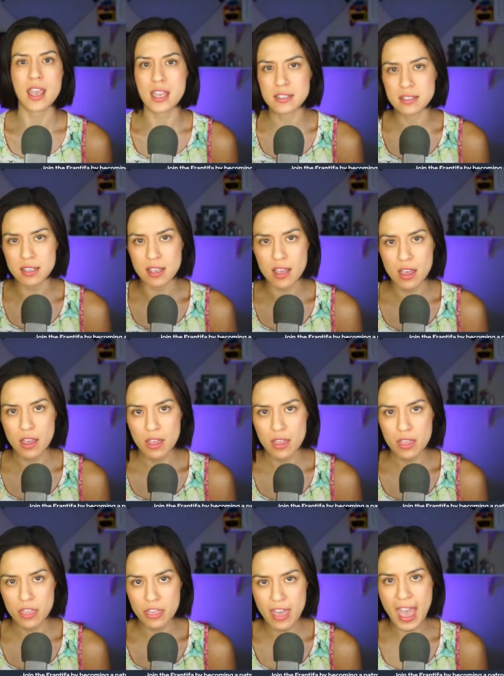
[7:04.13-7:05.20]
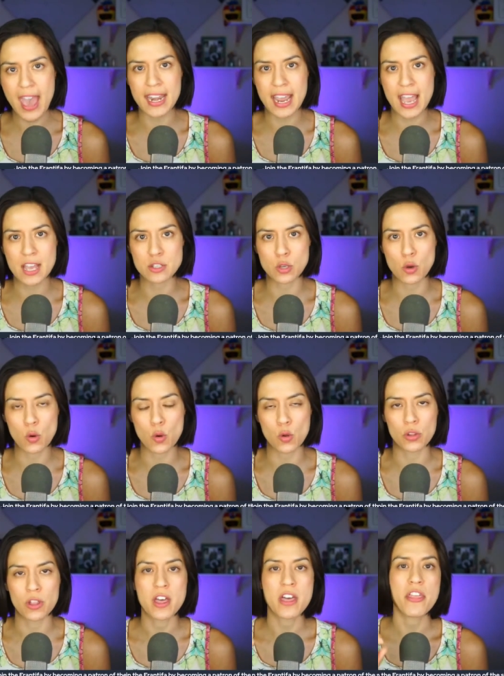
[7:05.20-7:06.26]
it's that
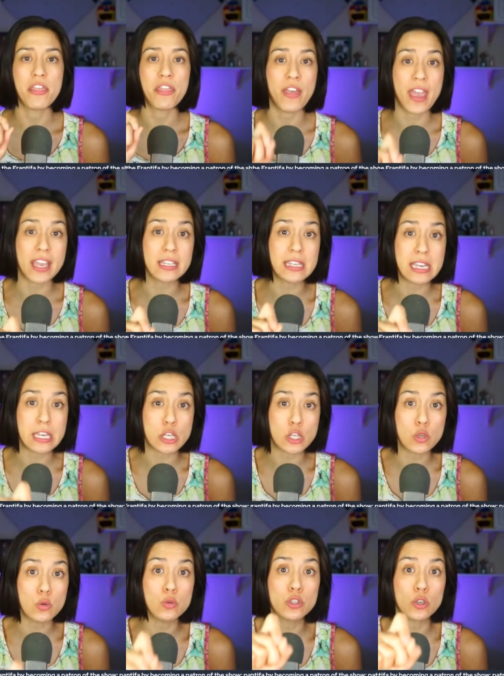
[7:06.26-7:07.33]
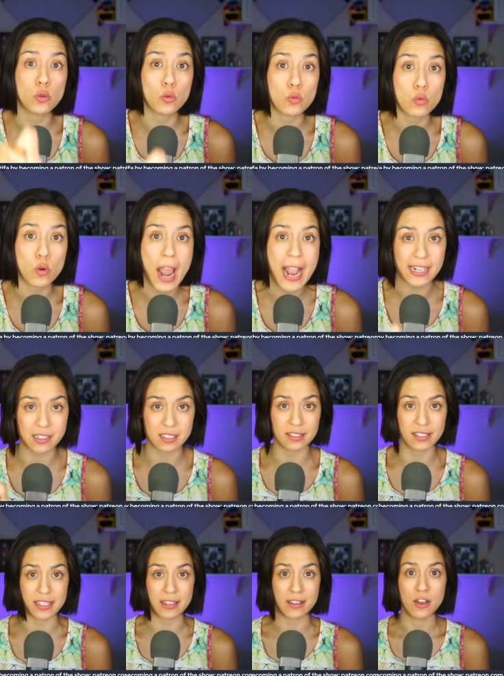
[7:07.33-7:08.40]
asshole thanking you
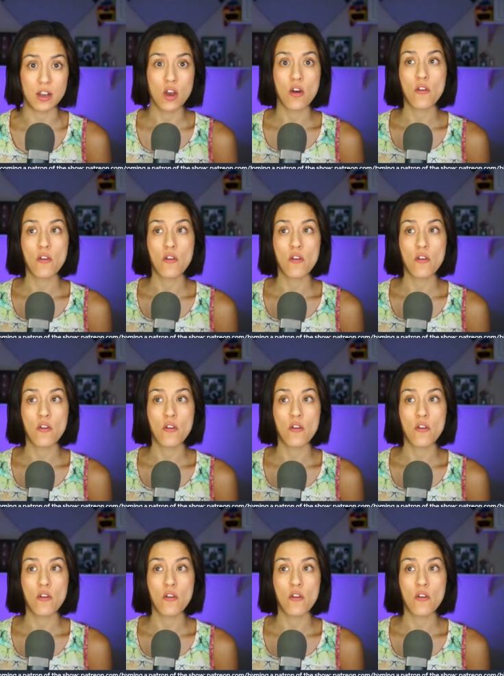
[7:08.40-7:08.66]
directly